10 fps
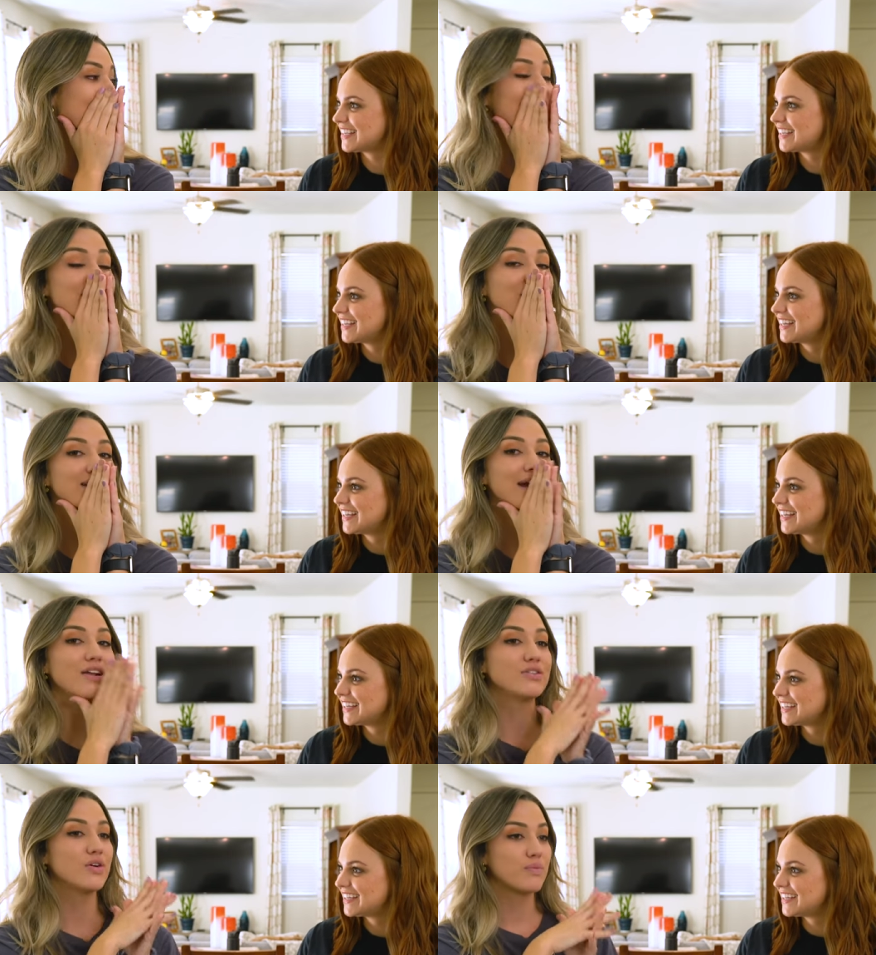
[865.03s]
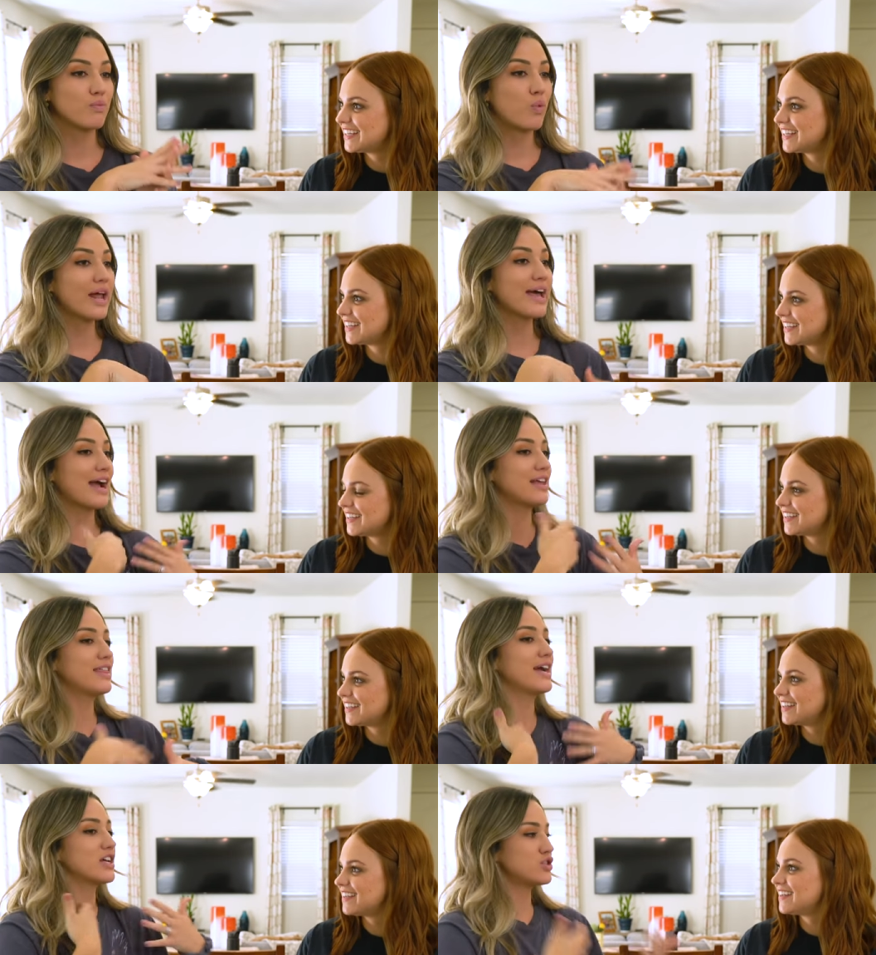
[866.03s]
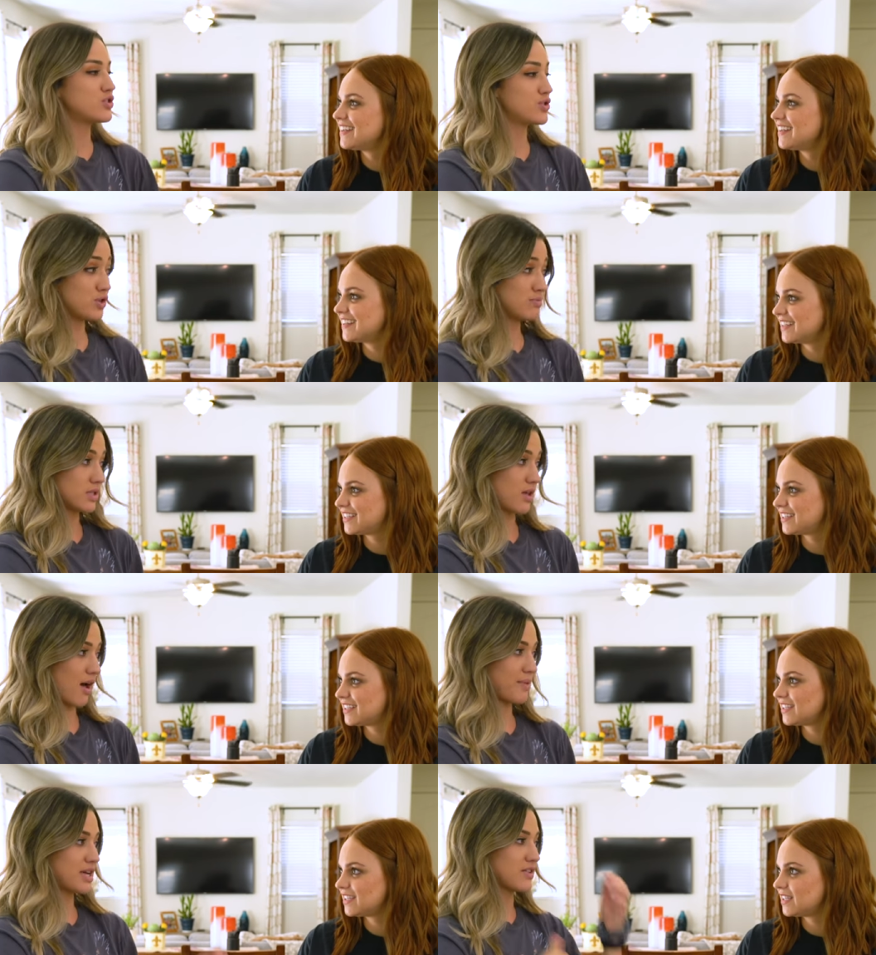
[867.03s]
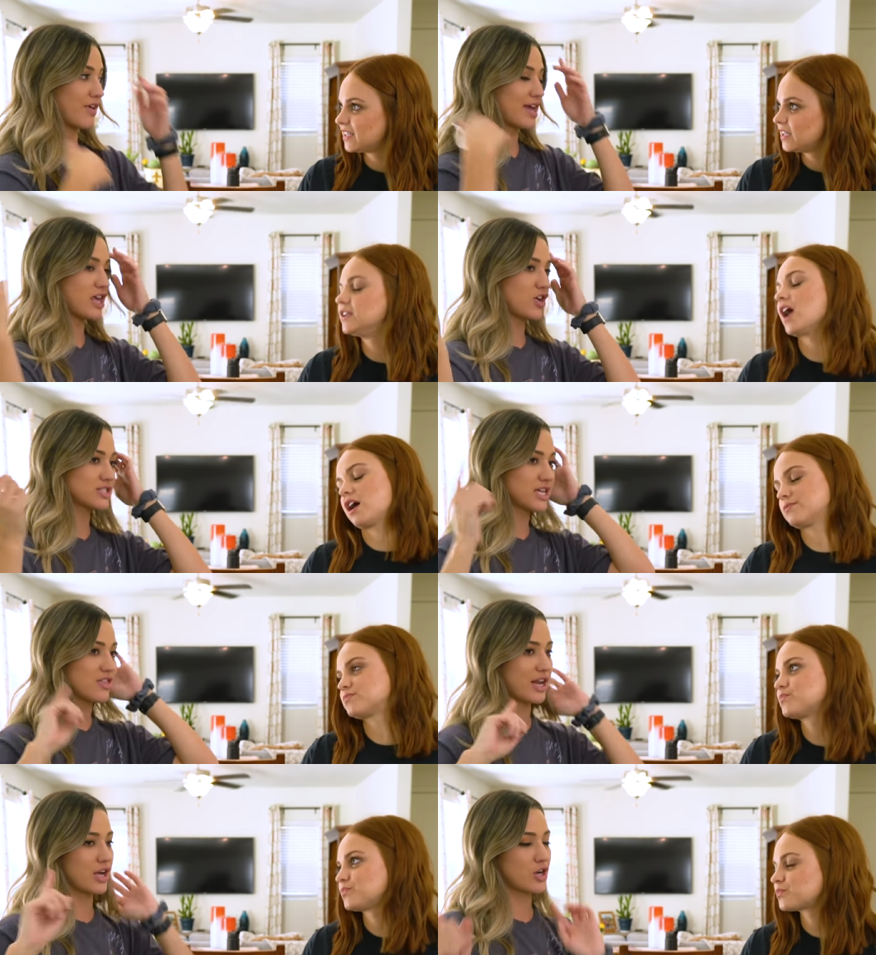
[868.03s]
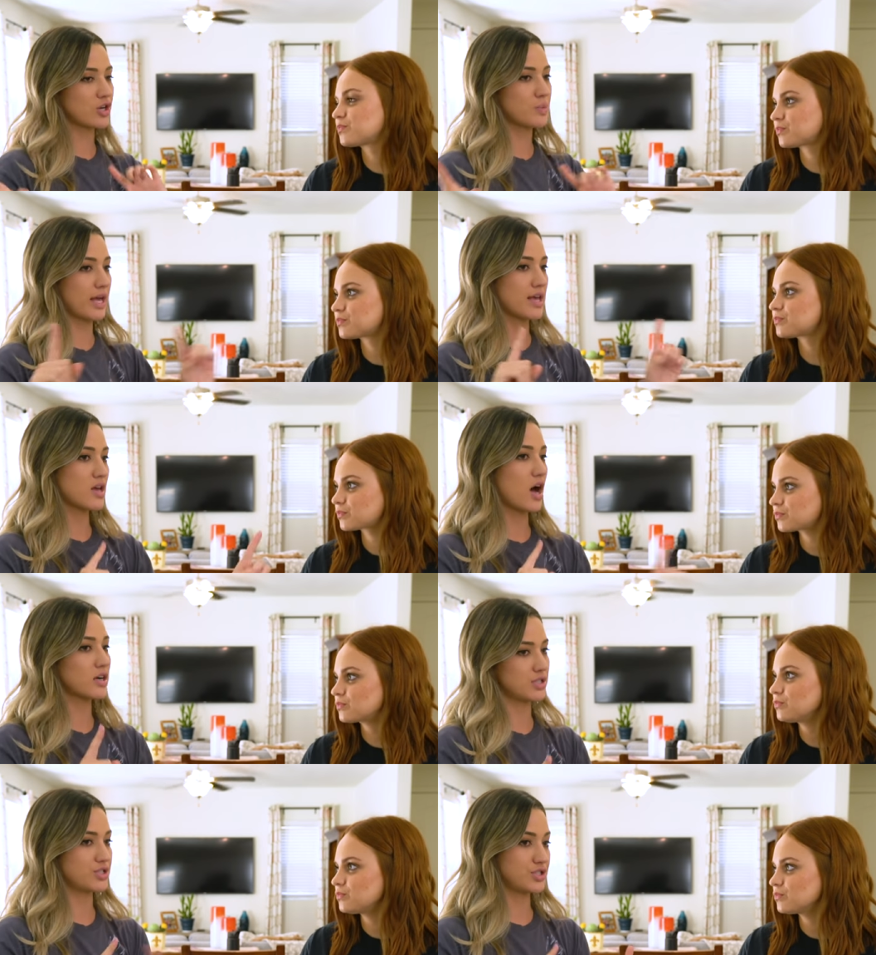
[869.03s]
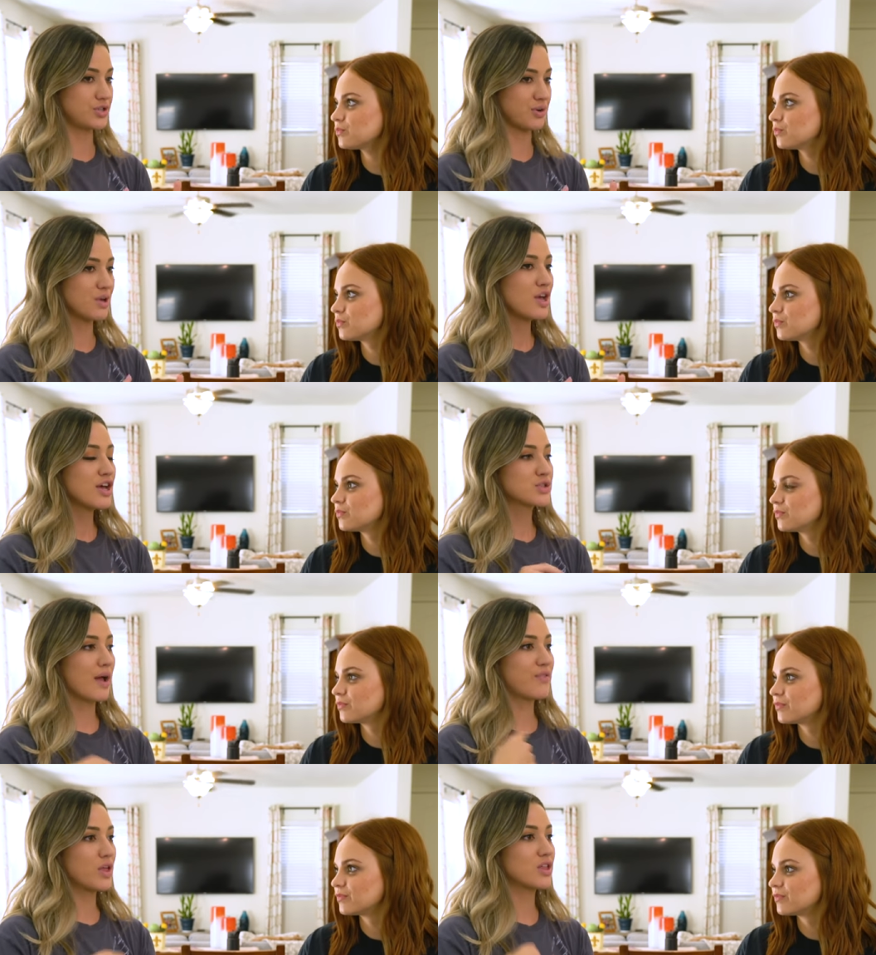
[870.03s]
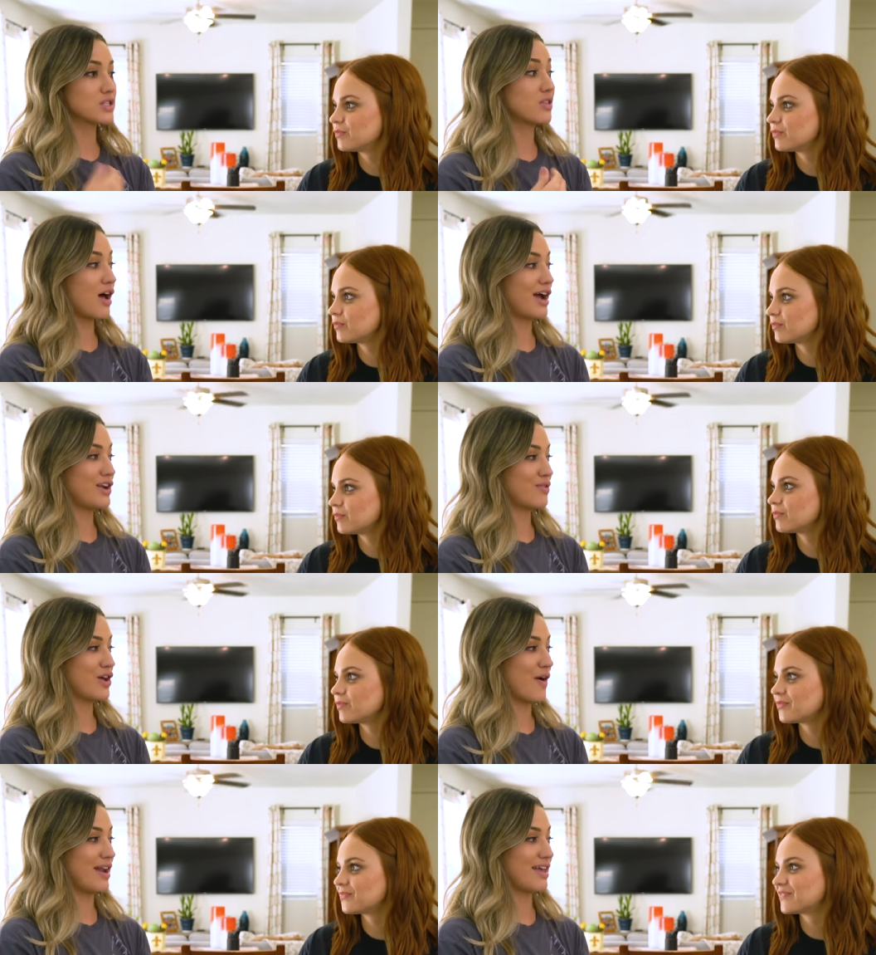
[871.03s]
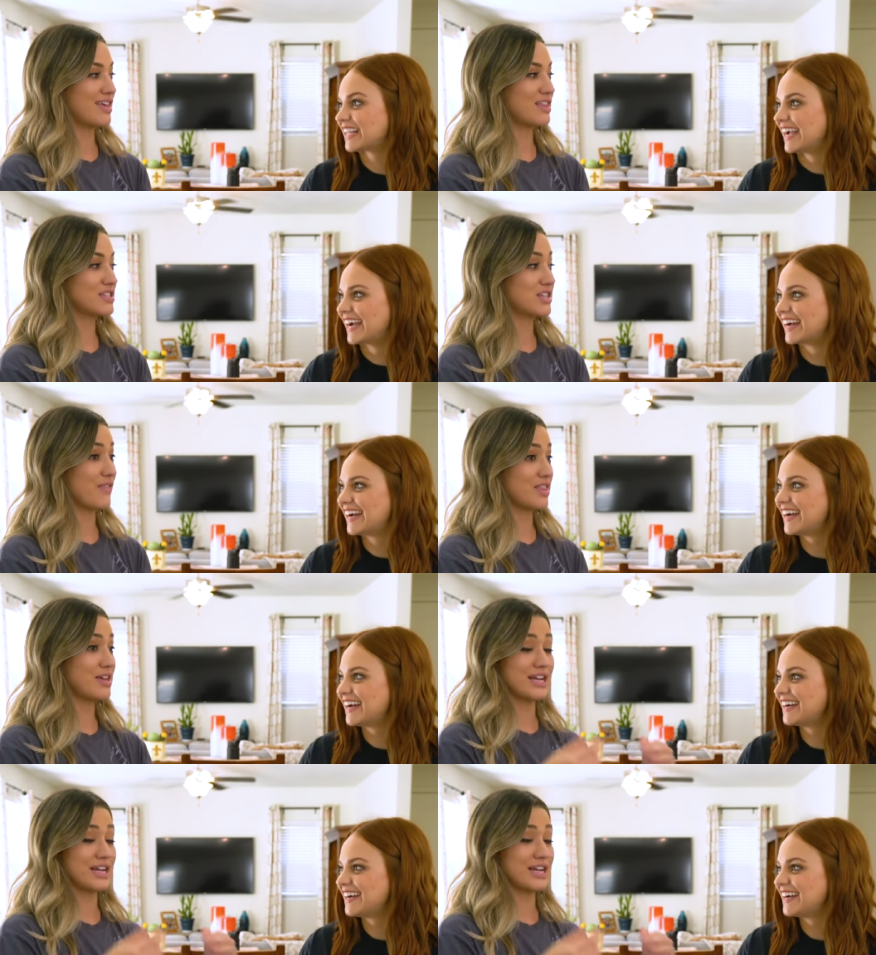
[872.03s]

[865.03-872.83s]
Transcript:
Speaker 1: I feel like I don't know. What I, I think I assumed a lot because of like hearsay yeah. that I heard when I got to the shoot. So I feel like there's a lot I don't know. And I think the stuff I think